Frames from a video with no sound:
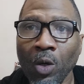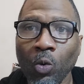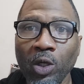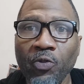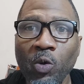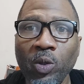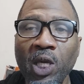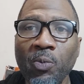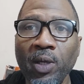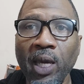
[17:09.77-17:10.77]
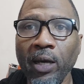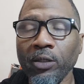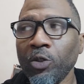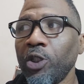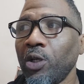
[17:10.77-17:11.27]
Well, if you were keeping count,
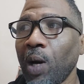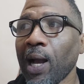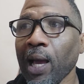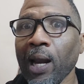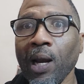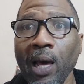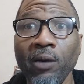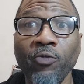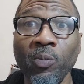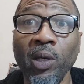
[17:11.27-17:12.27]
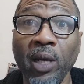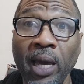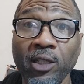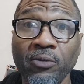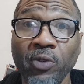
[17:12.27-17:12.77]
you should know I got a lot of female
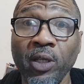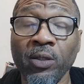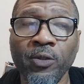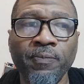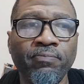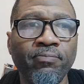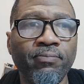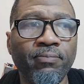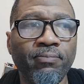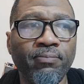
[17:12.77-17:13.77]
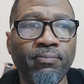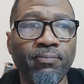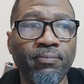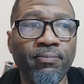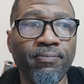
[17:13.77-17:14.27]
action figures.
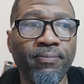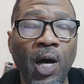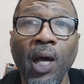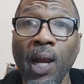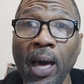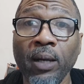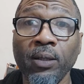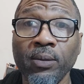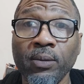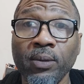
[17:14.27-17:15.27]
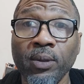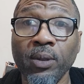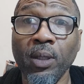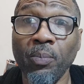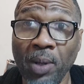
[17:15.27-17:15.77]
A lot of
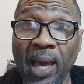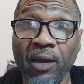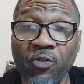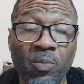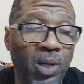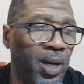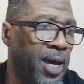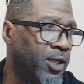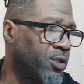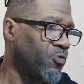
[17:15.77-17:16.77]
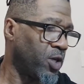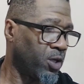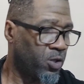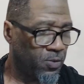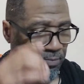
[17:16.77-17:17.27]
black female action
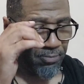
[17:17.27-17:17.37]
figures.